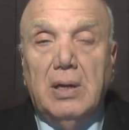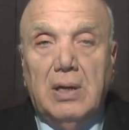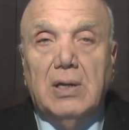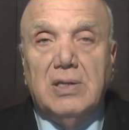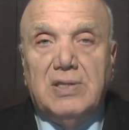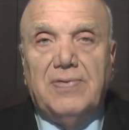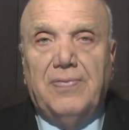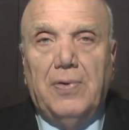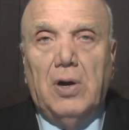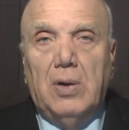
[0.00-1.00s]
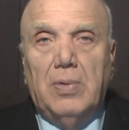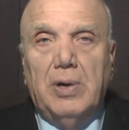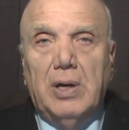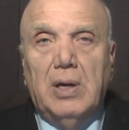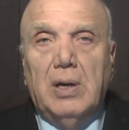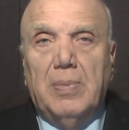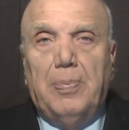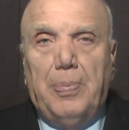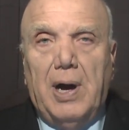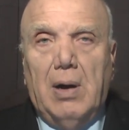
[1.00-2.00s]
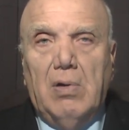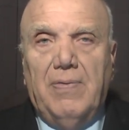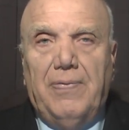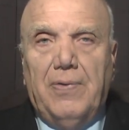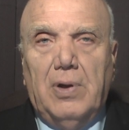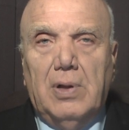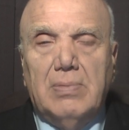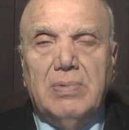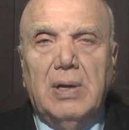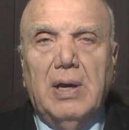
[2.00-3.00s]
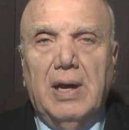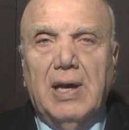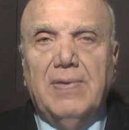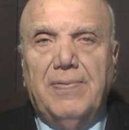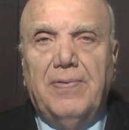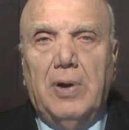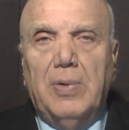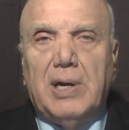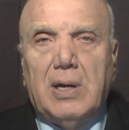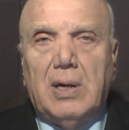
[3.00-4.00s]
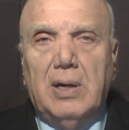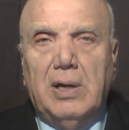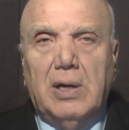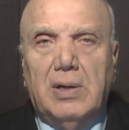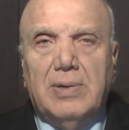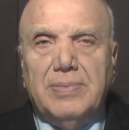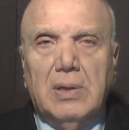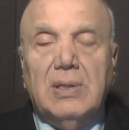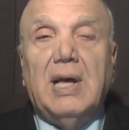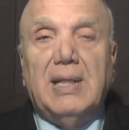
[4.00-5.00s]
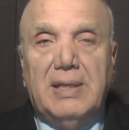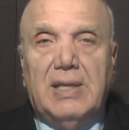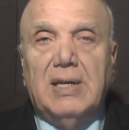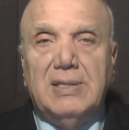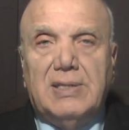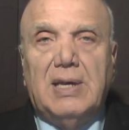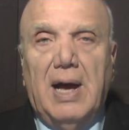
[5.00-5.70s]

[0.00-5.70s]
is very powerful and very clear that this